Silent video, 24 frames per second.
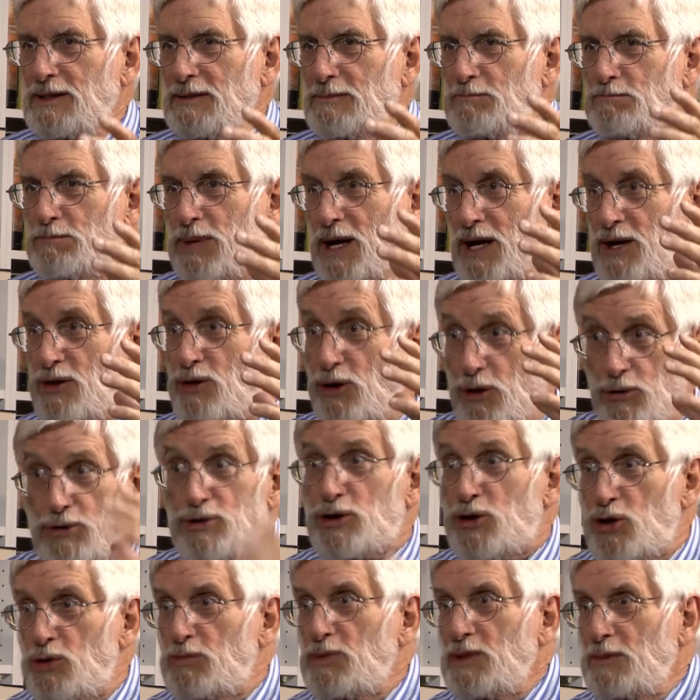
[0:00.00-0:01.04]
by those
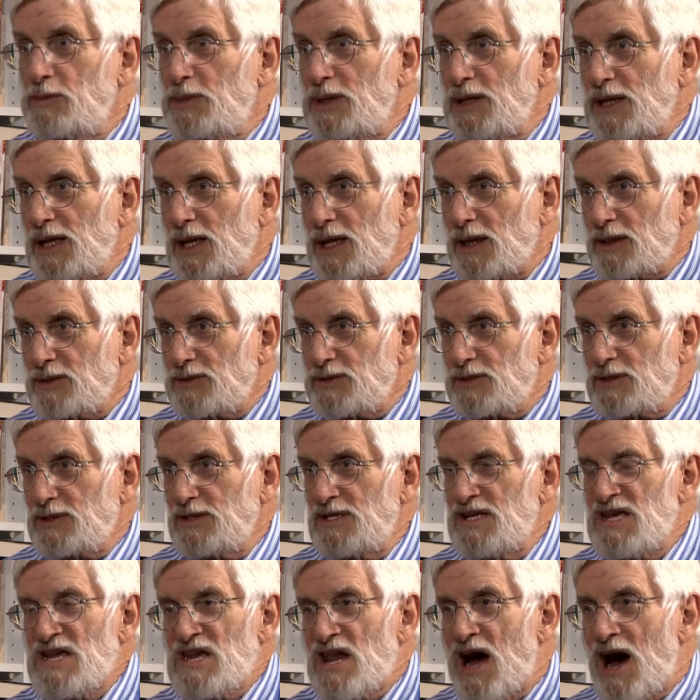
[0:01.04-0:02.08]
human beings,
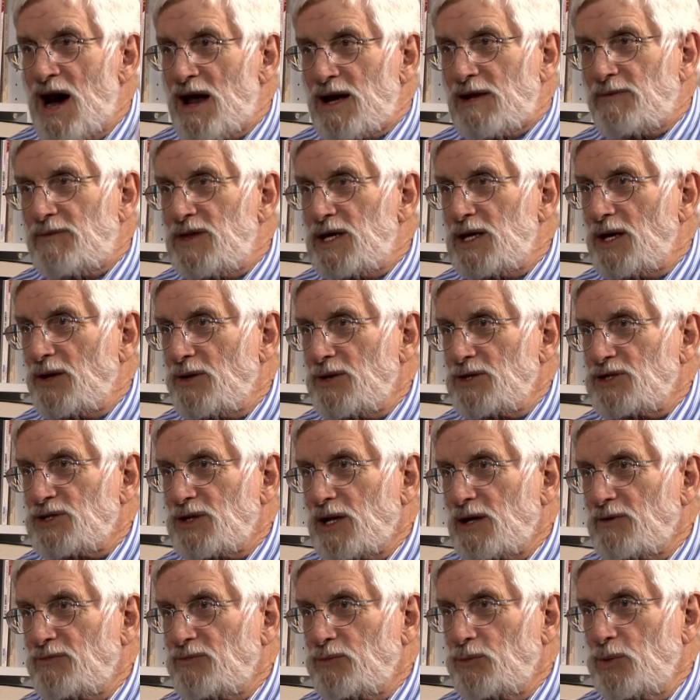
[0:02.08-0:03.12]
none of the other
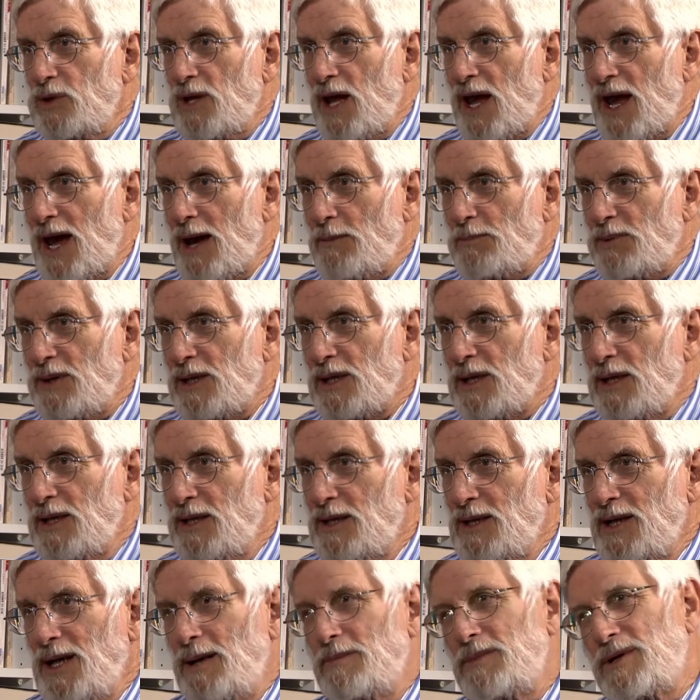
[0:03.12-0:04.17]
stuff would happen.
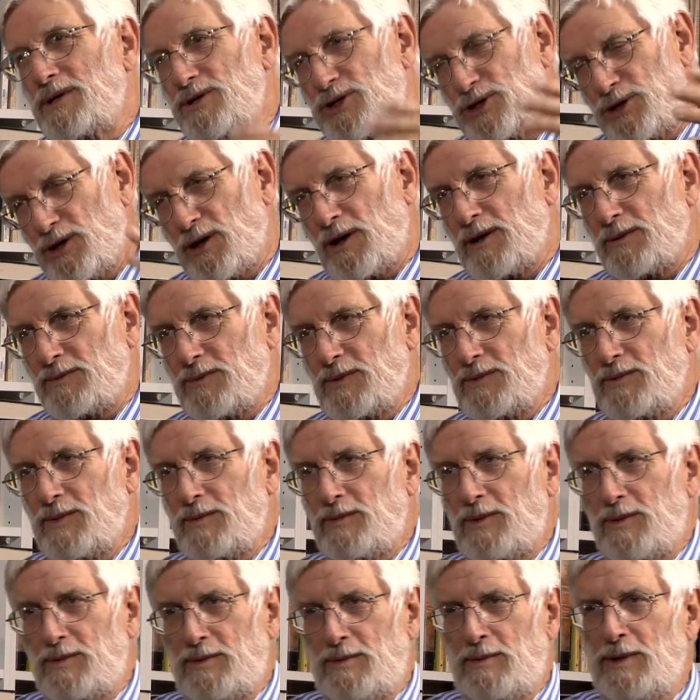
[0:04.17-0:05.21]
I mean, sure,
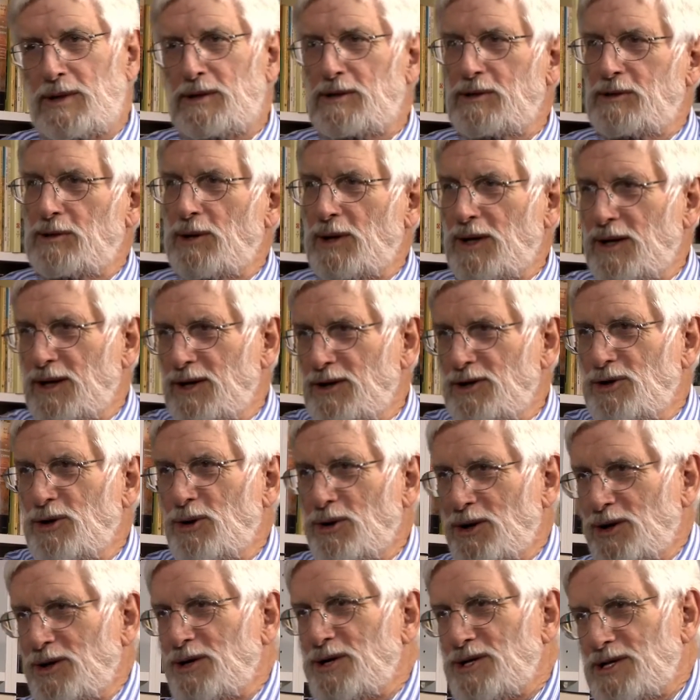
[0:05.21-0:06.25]
you, you could go get a
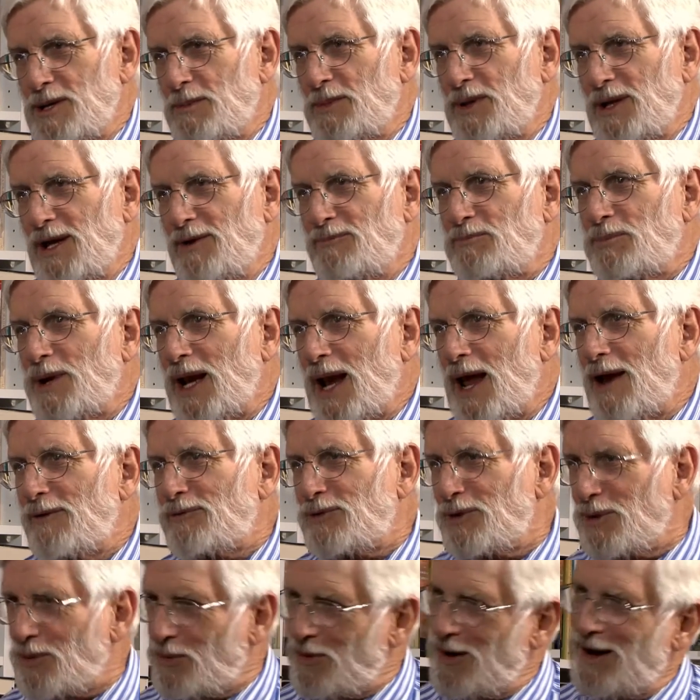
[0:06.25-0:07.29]
donut or something, but
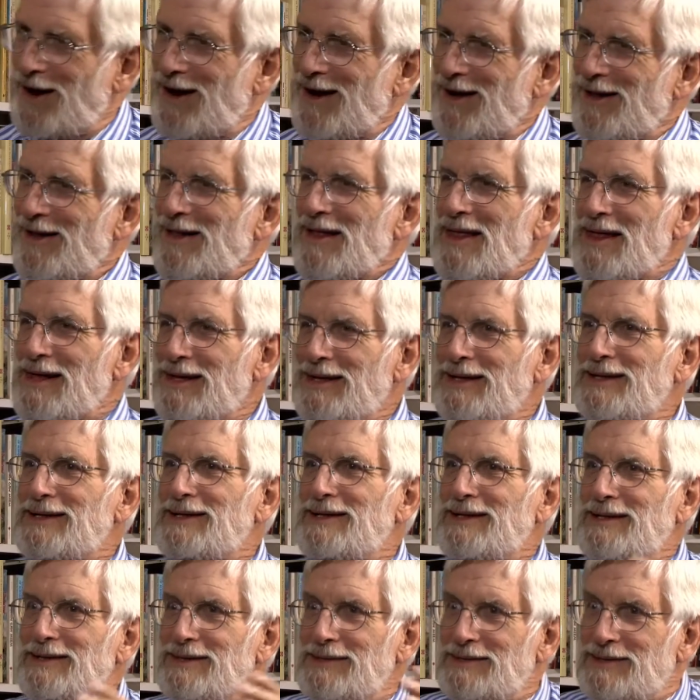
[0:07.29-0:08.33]
after a while,
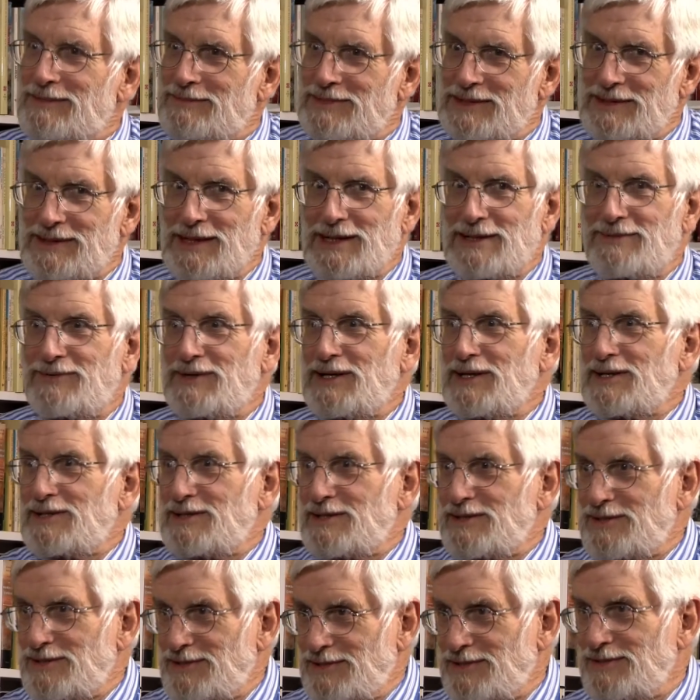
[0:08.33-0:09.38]
you know, I mean, life
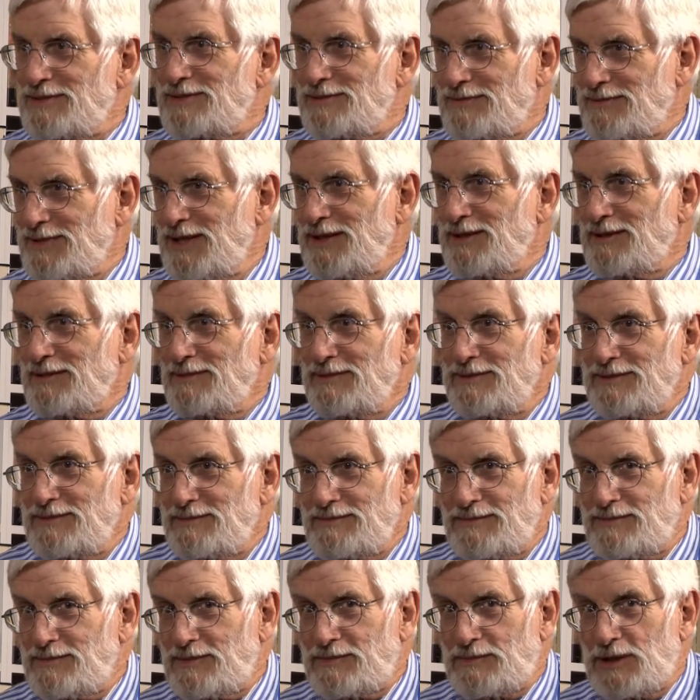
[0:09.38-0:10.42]
gets, you know,
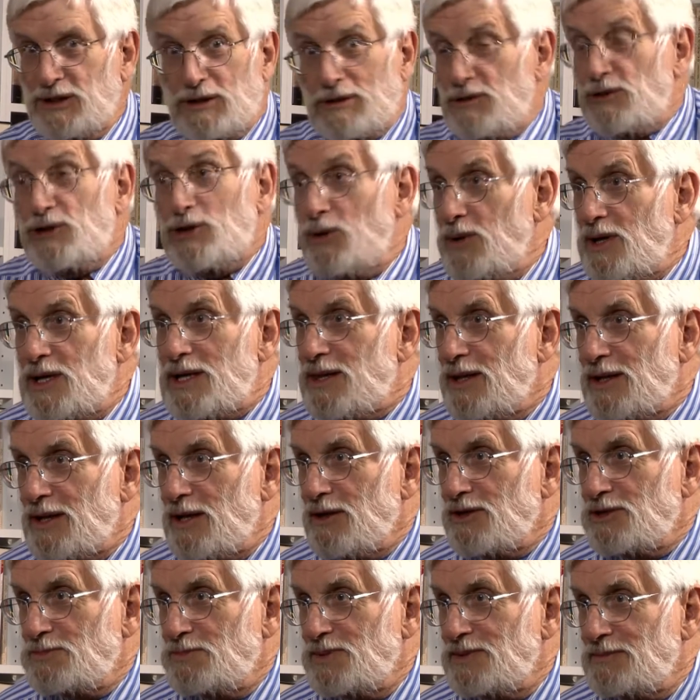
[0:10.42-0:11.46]
you, you couldn't do anything
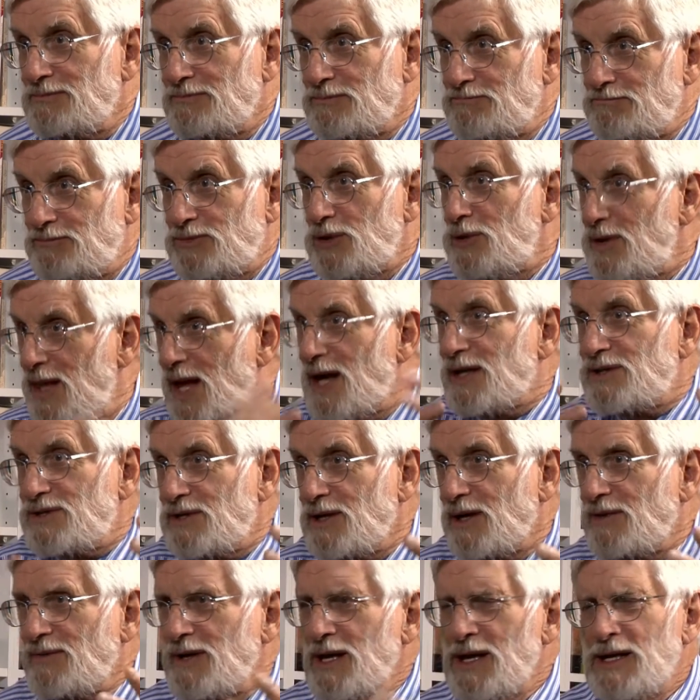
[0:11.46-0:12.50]
else but do that
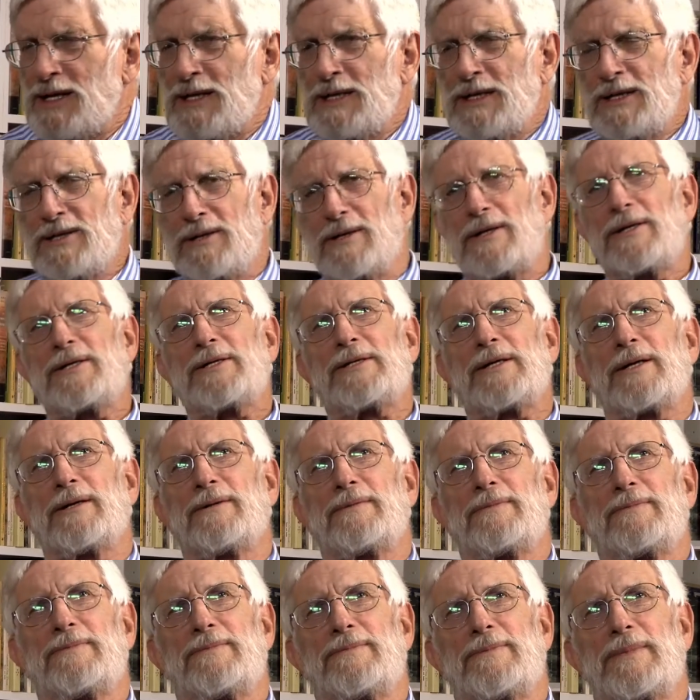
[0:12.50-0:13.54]
stuff. But there's
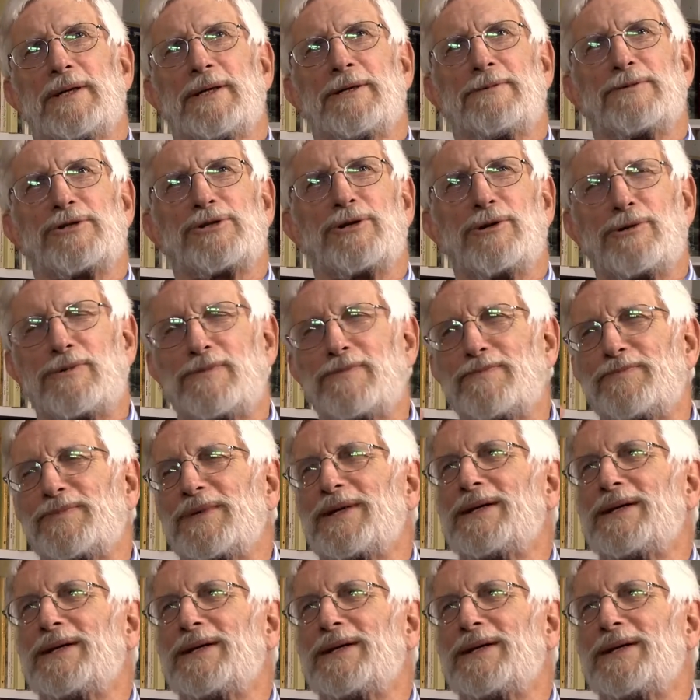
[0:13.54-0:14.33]
a, so